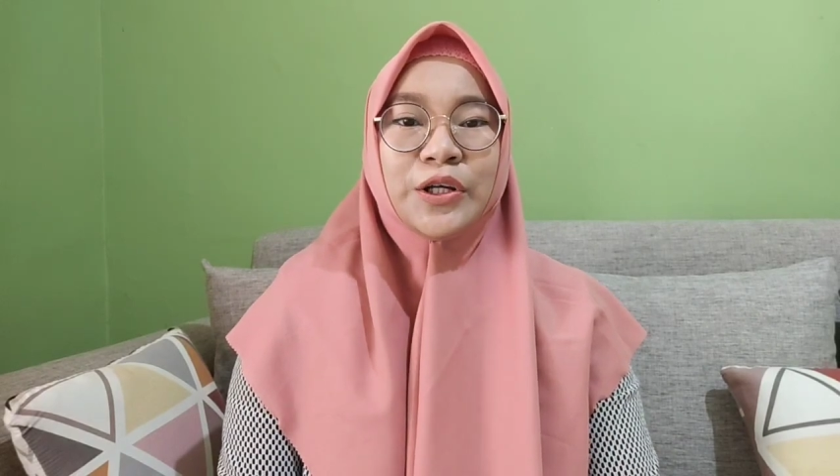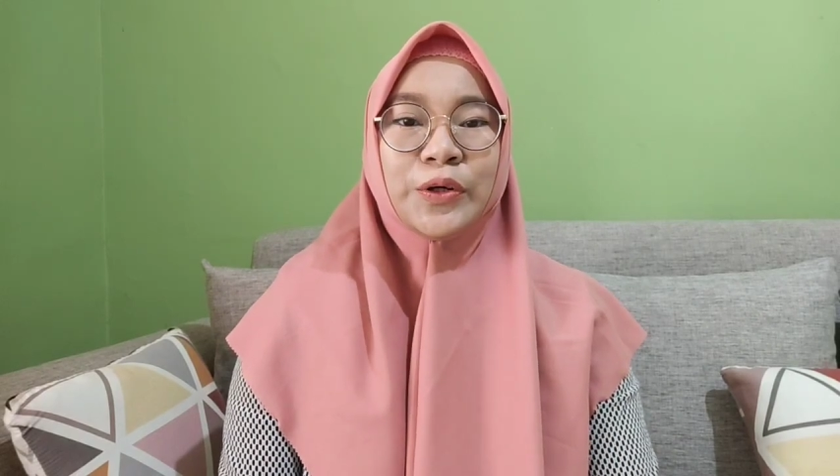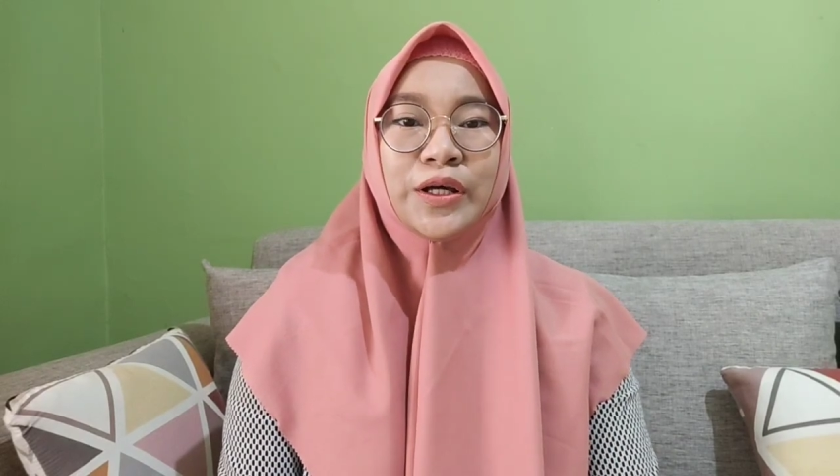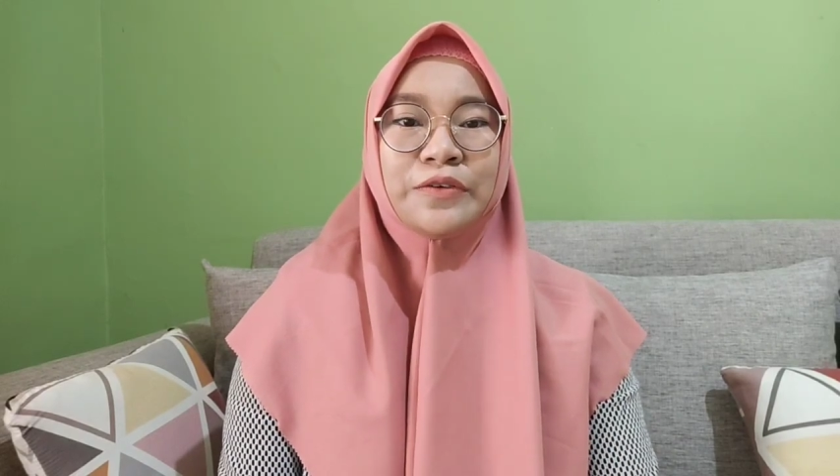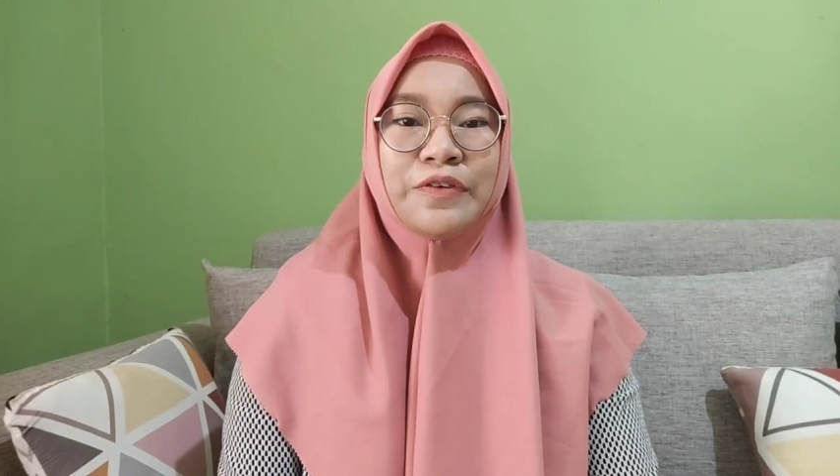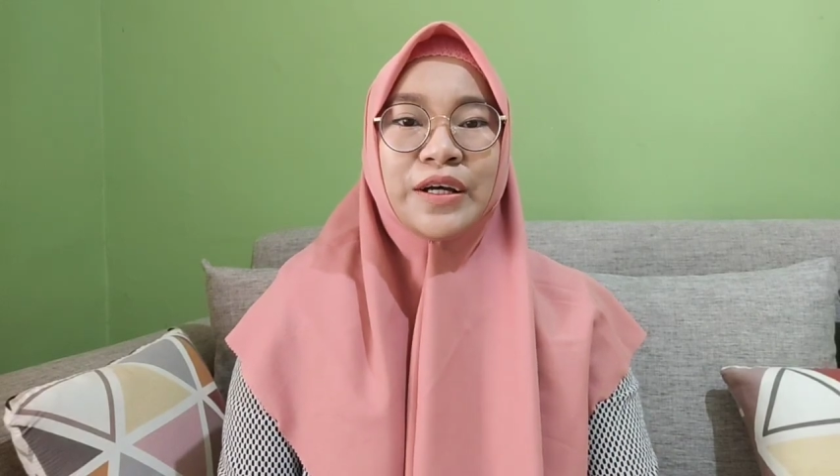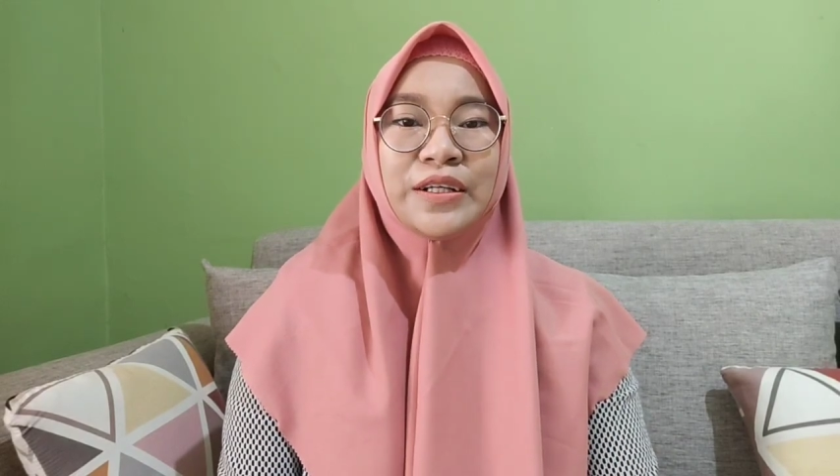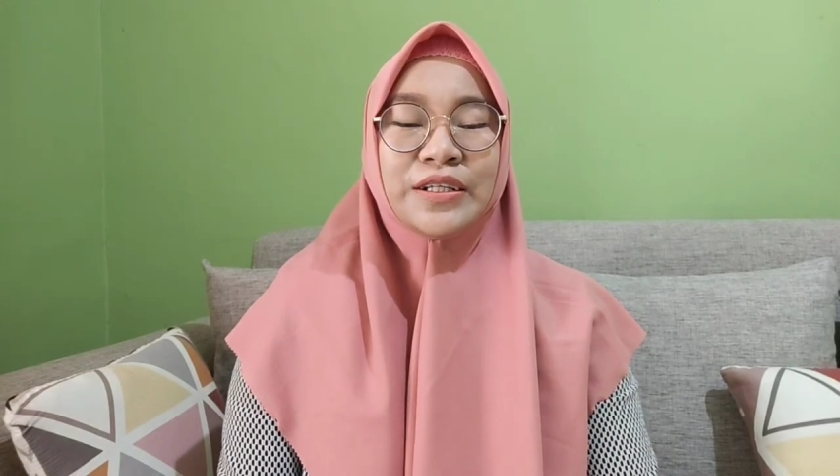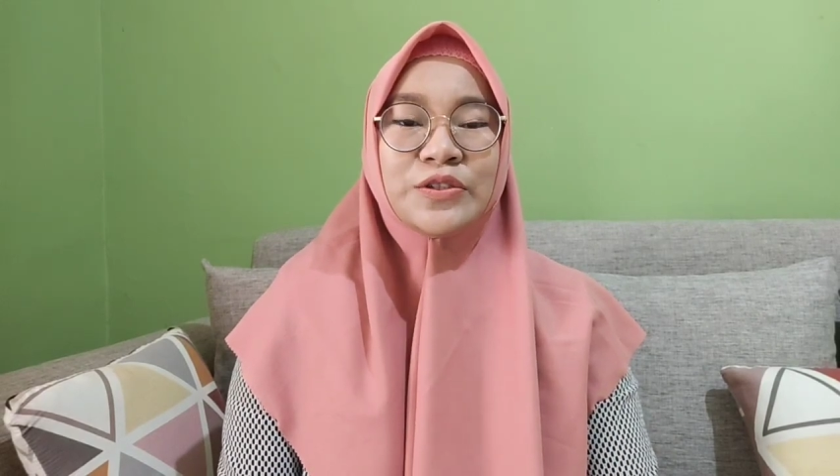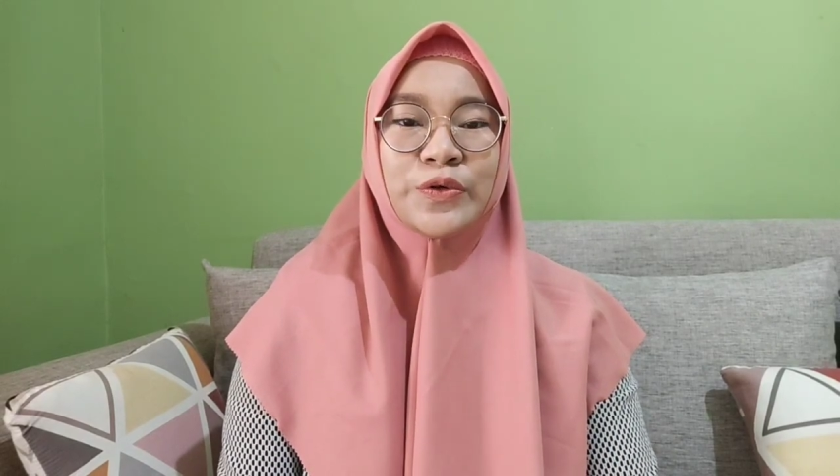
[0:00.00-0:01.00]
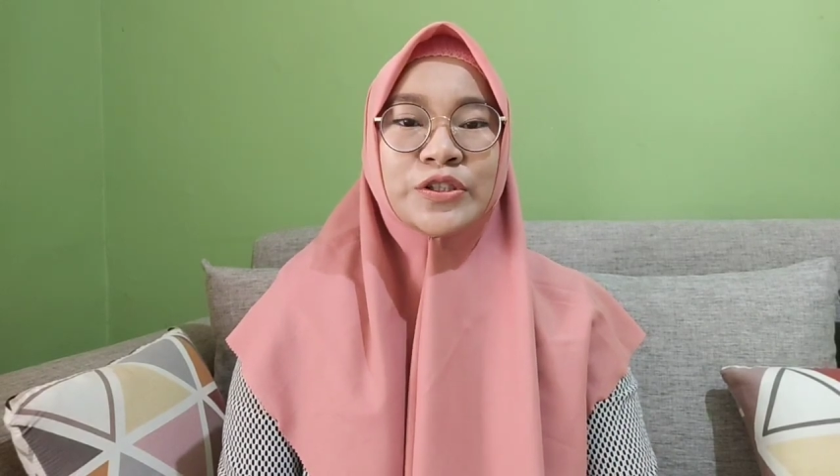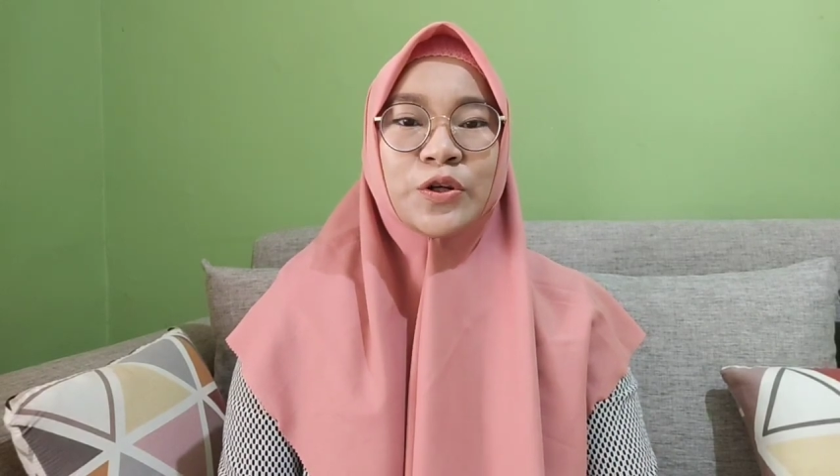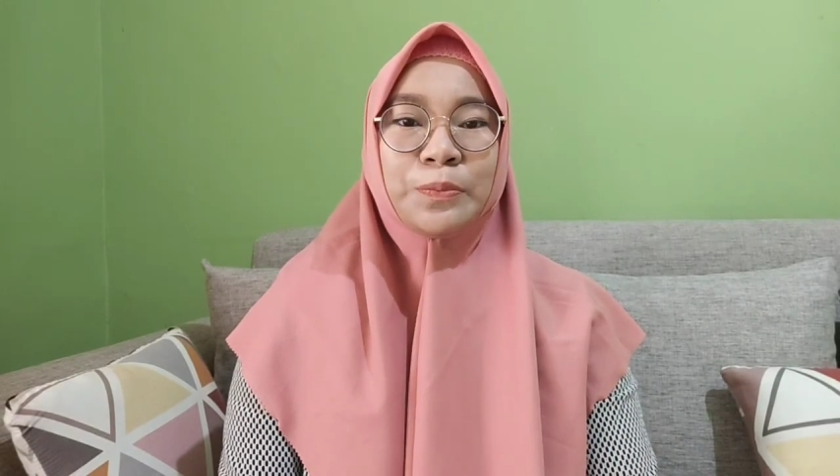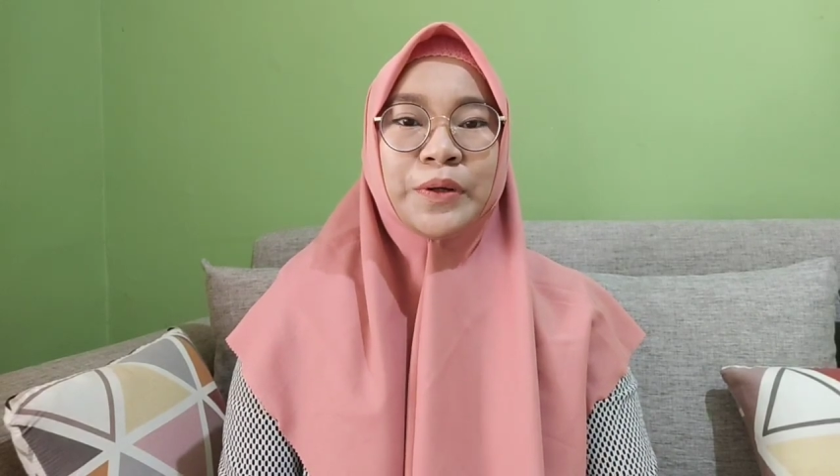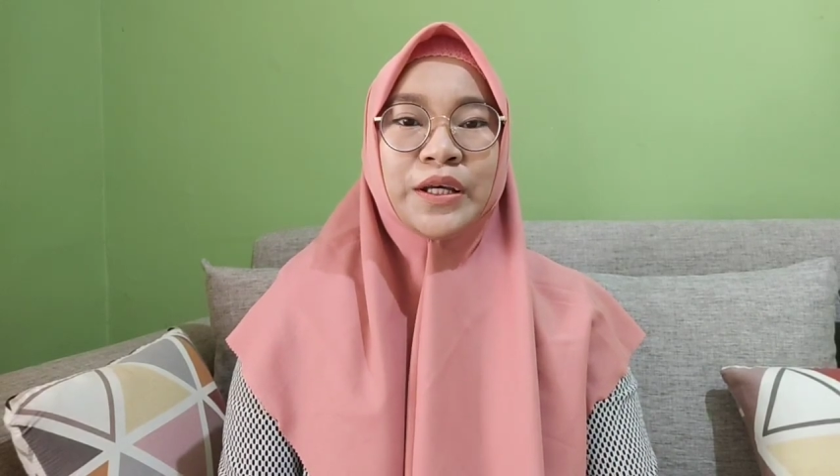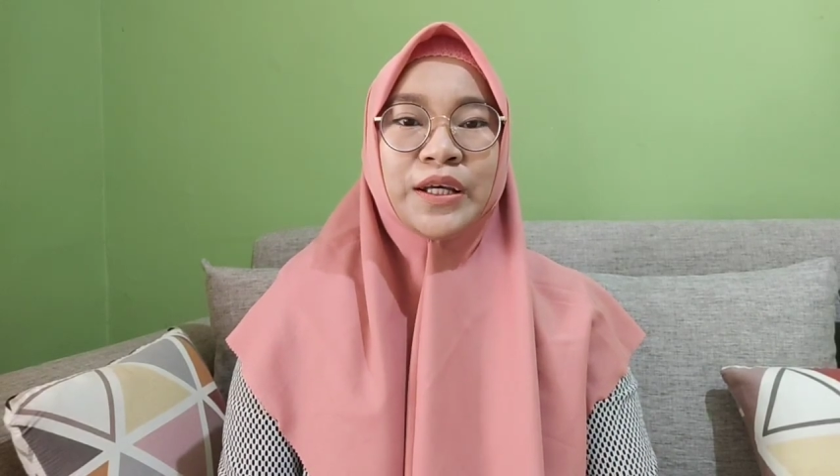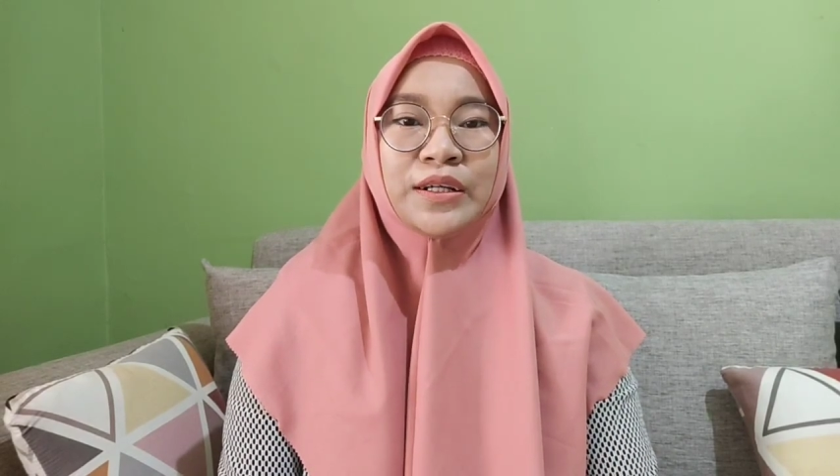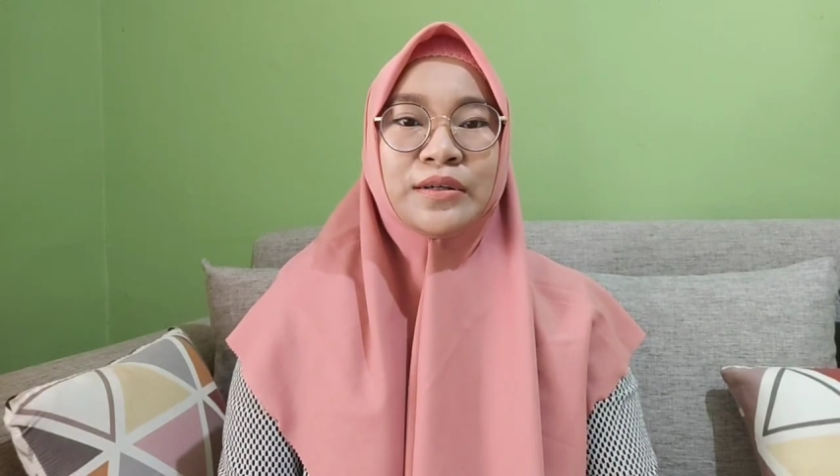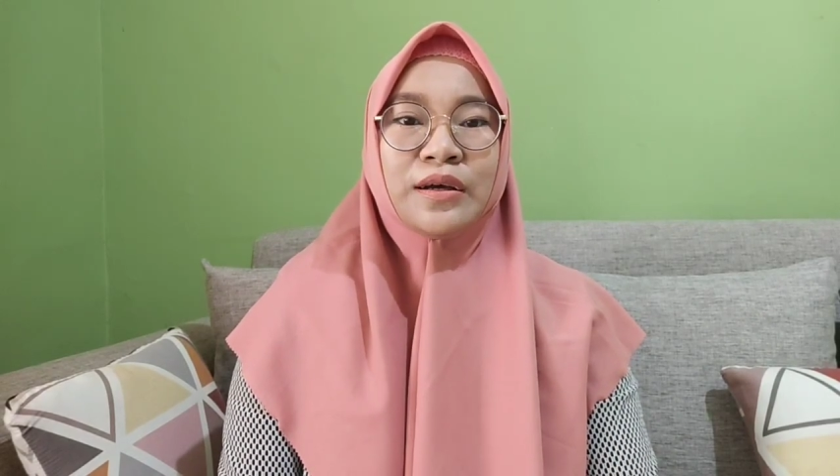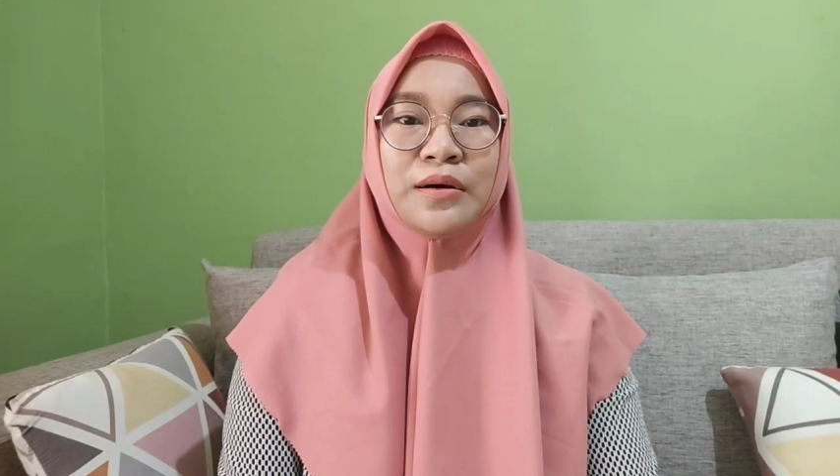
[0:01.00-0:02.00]
You can find this week's topic
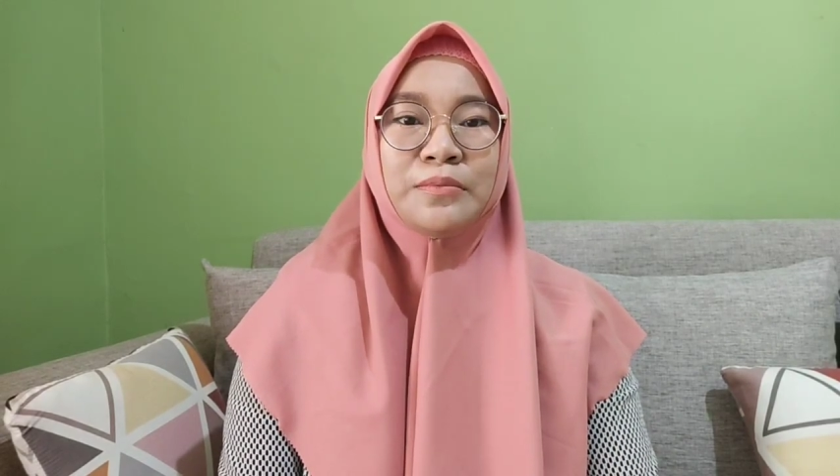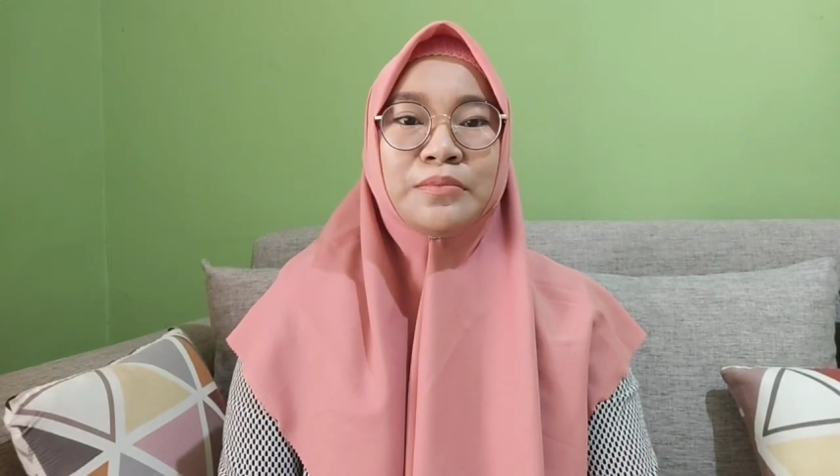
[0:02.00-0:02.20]
in